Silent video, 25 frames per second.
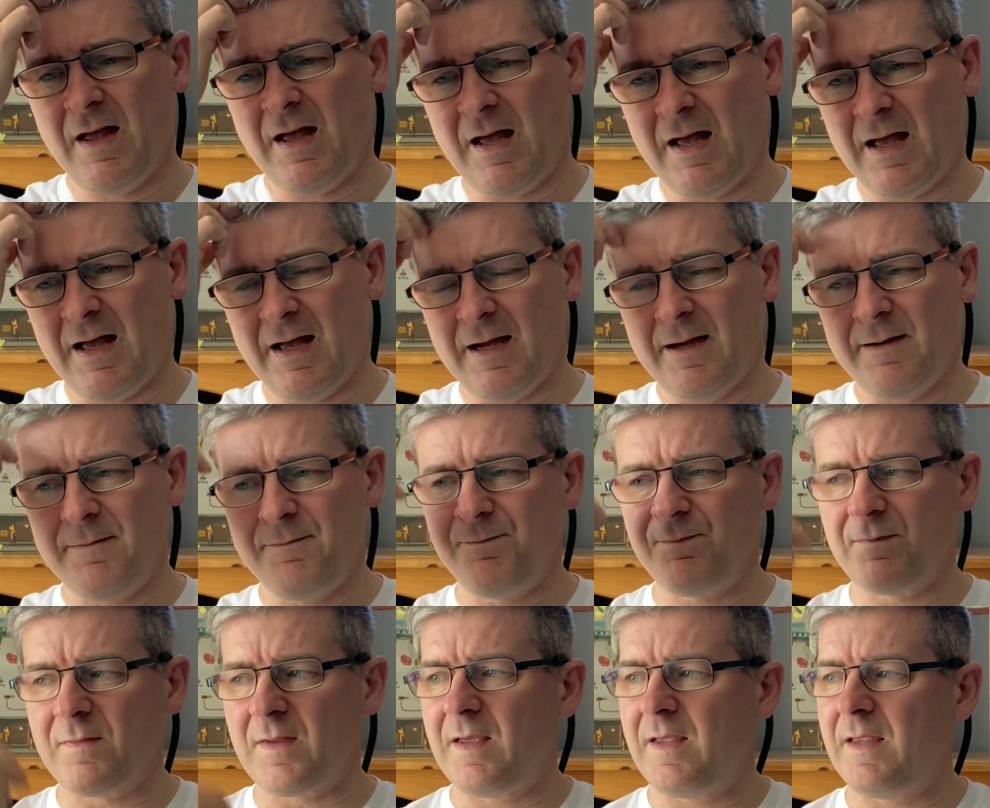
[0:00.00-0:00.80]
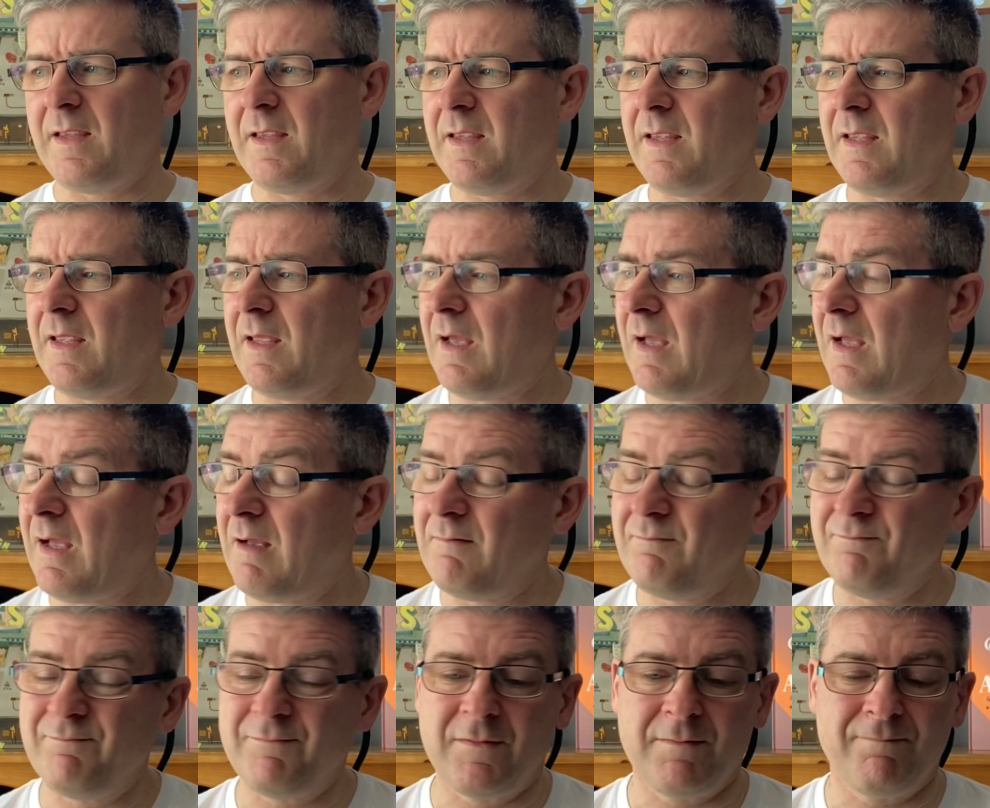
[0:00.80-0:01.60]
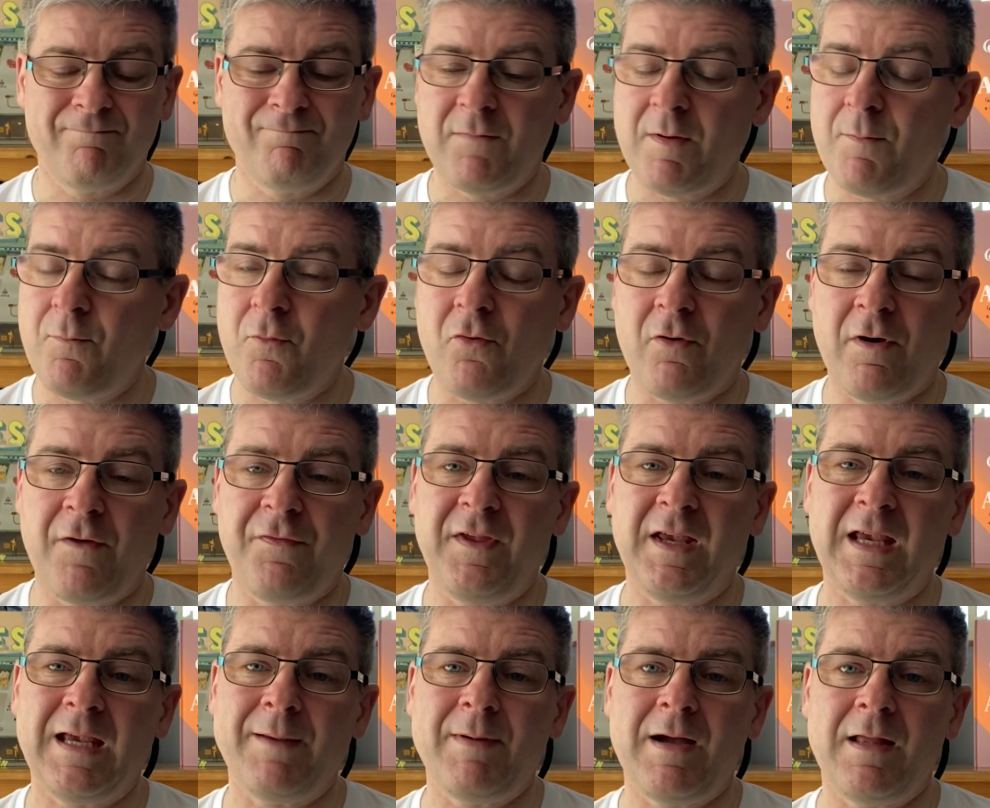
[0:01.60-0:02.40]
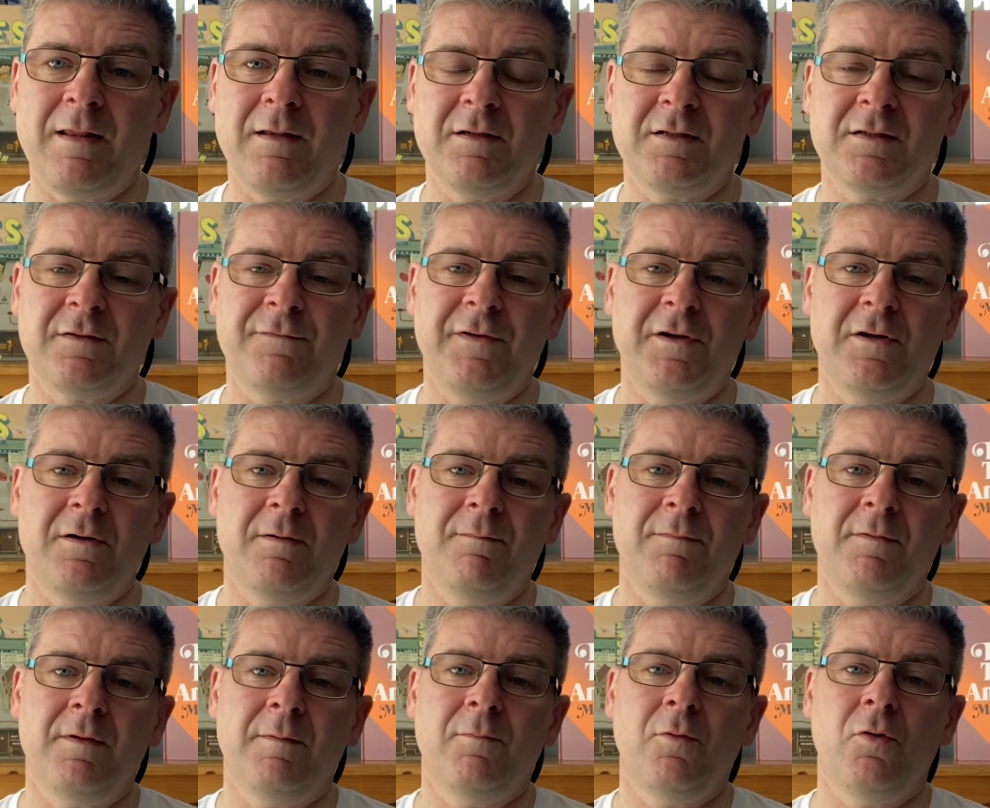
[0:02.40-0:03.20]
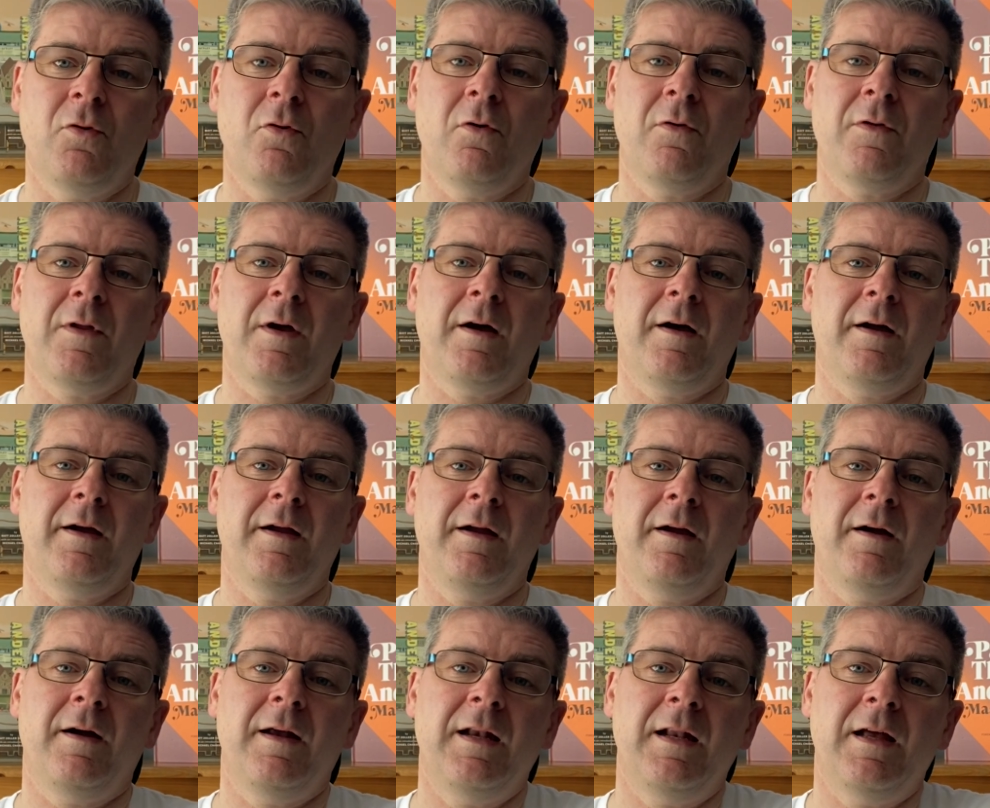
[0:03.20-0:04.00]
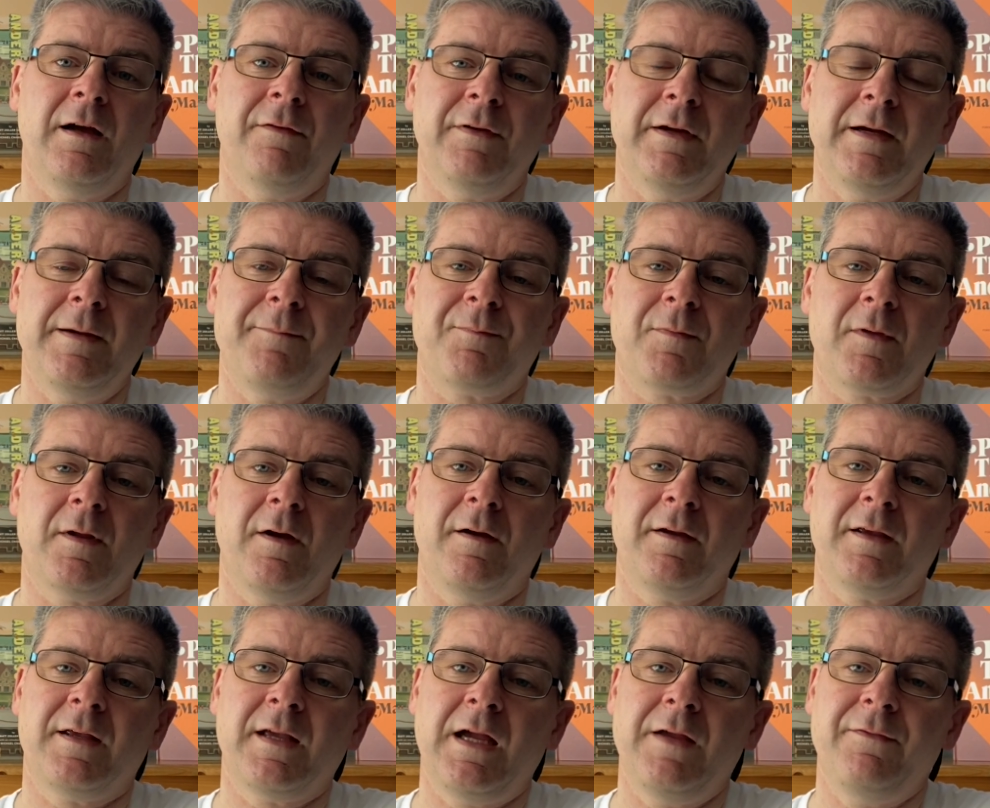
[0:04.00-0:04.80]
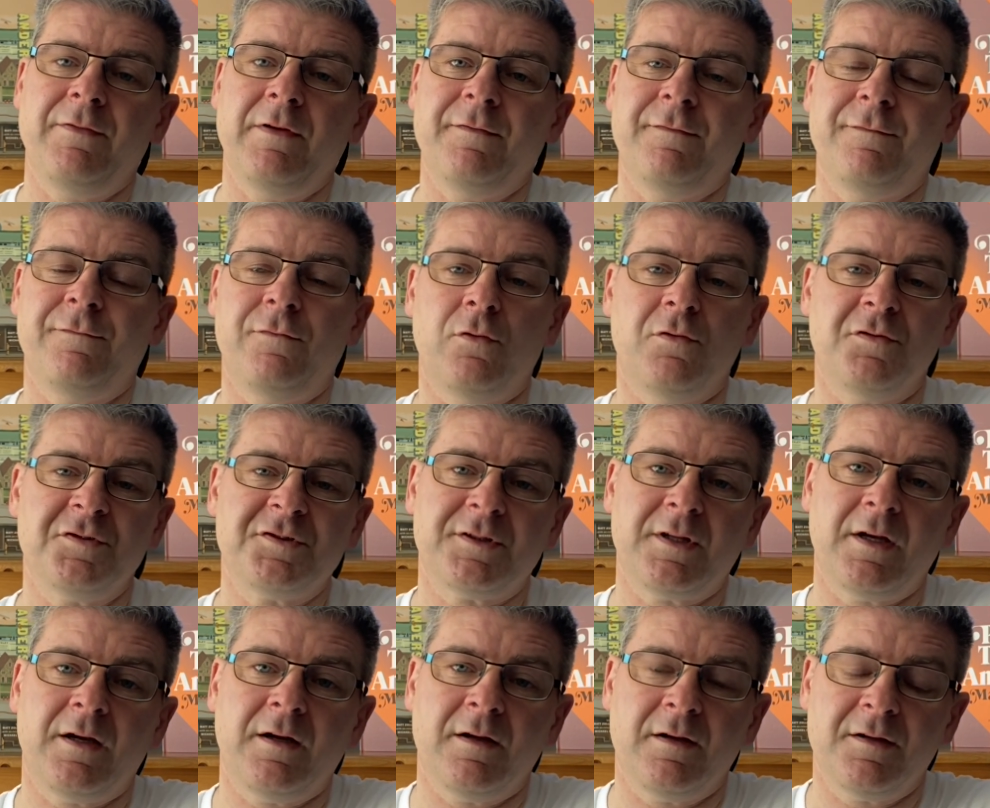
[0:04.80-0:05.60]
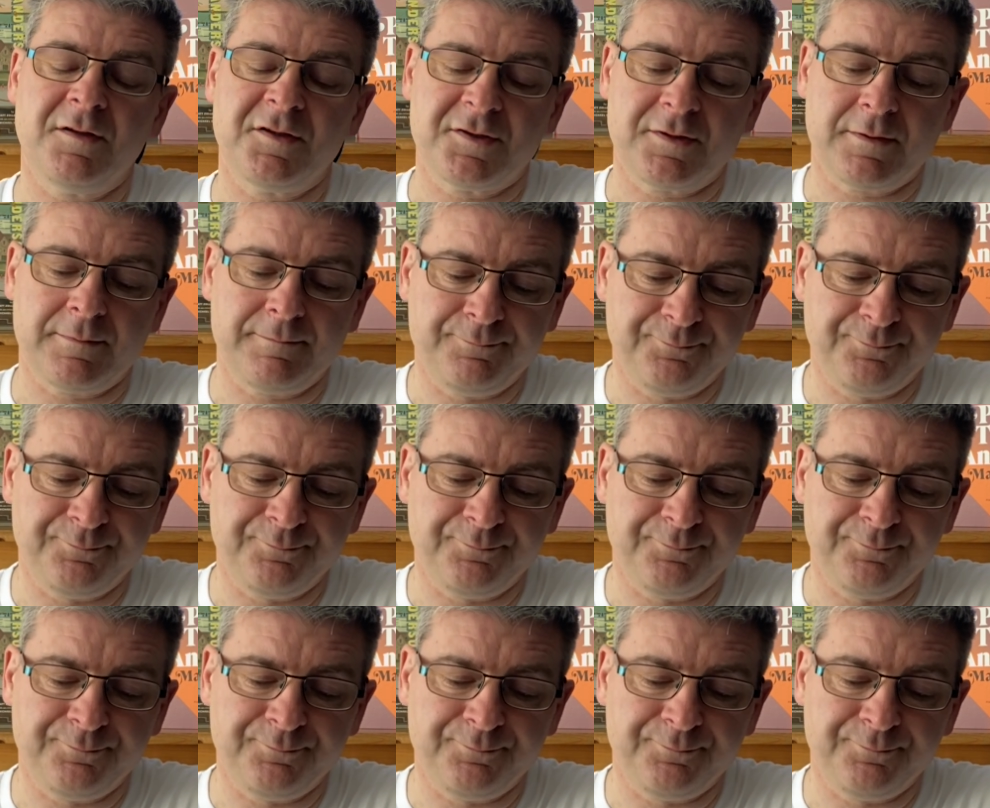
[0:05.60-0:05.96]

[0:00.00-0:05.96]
The more I think about this film, the more that I love it. I gave it 4 stars.